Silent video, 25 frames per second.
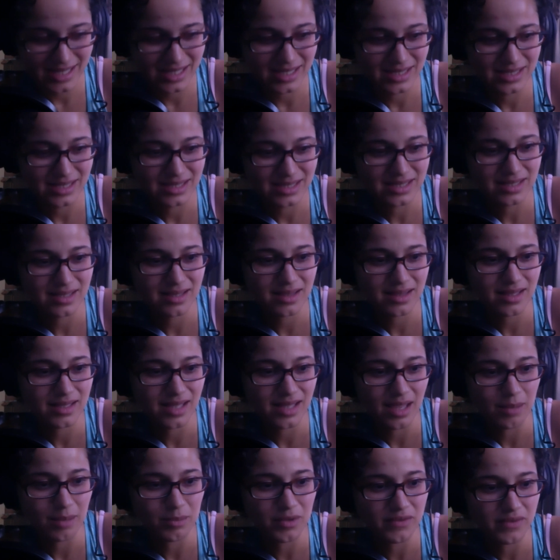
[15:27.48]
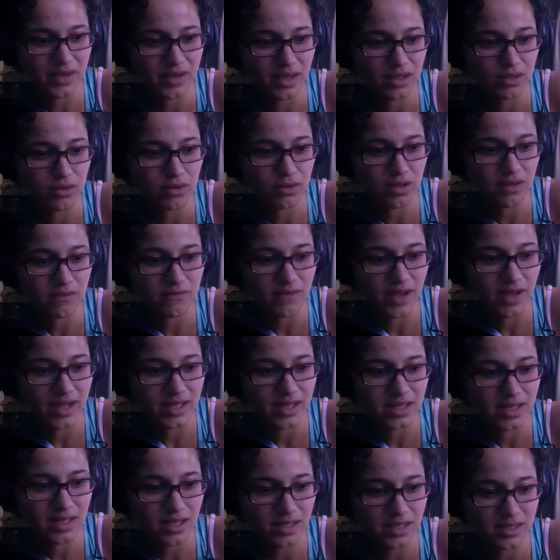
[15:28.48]
is the name of it. You can
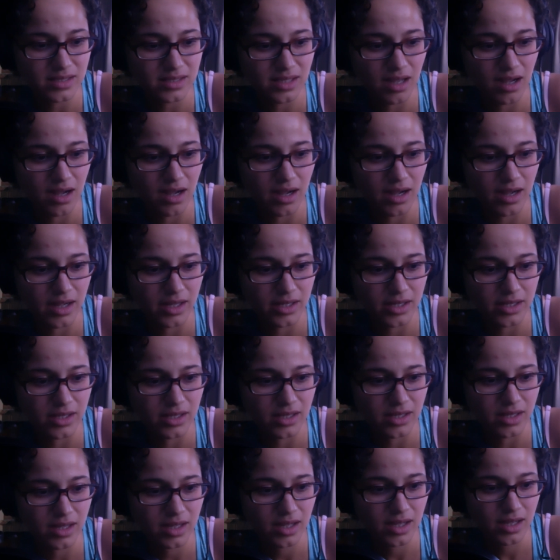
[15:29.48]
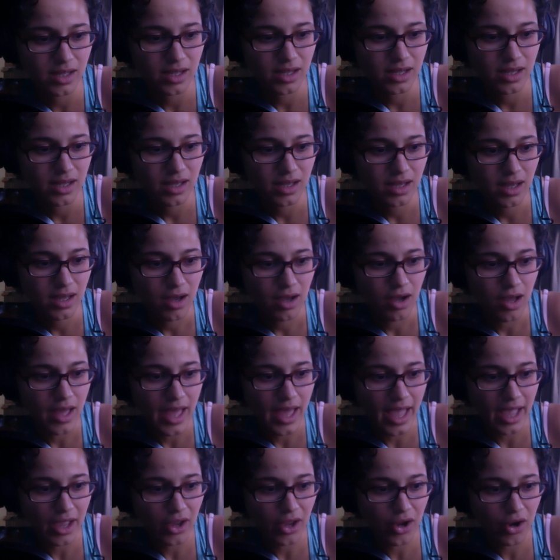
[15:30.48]
find us on
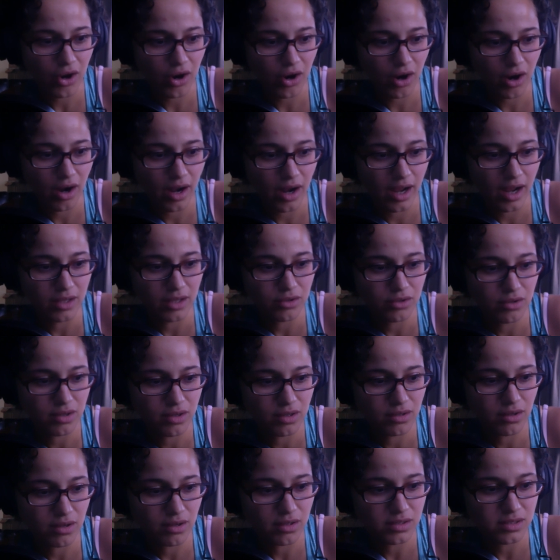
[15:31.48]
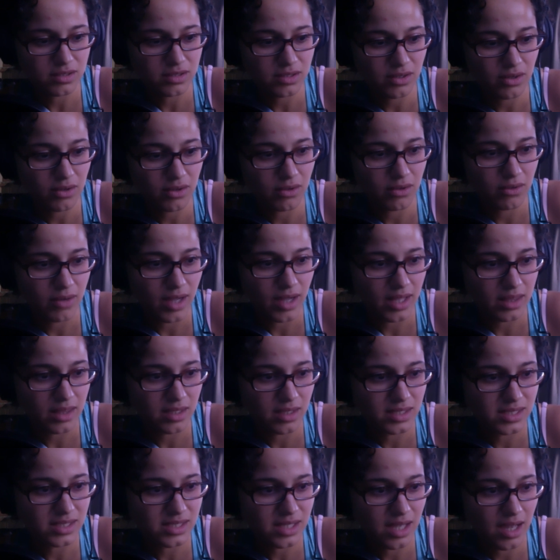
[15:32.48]
Anchor, and you can also, at
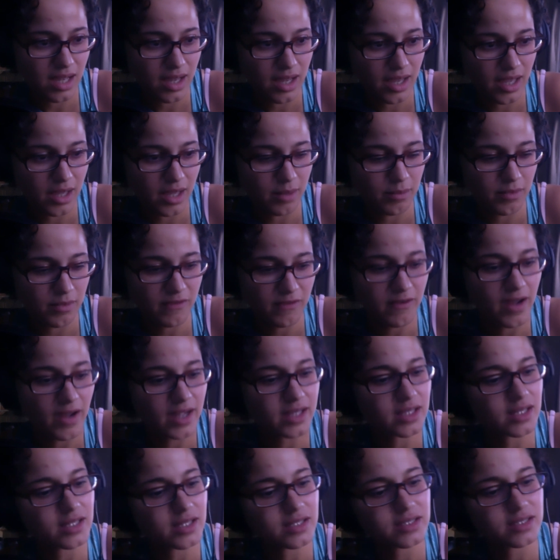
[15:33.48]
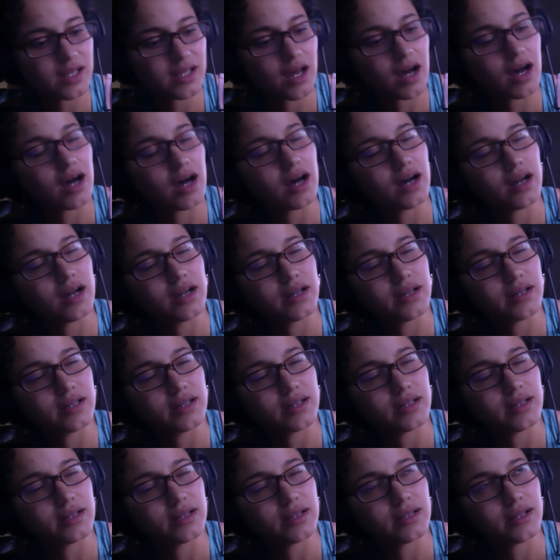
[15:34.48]
the time, find us
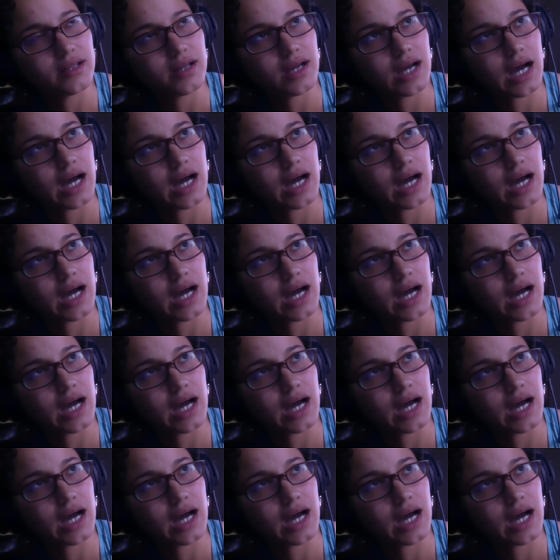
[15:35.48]
on